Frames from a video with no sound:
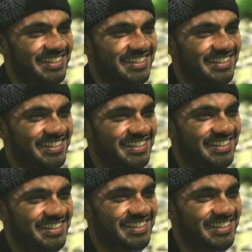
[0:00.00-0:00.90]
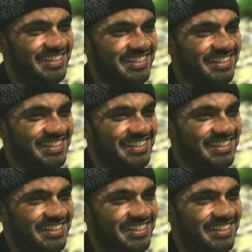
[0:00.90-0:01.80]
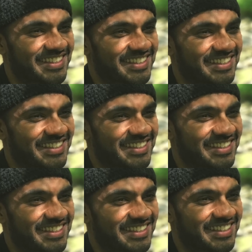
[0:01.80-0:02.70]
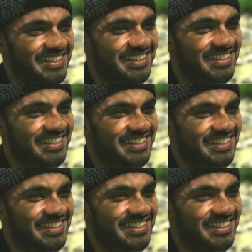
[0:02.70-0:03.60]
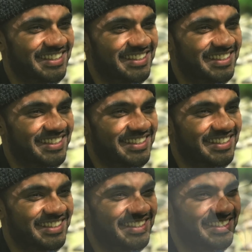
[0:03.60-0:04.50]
No one is speaking in this clip.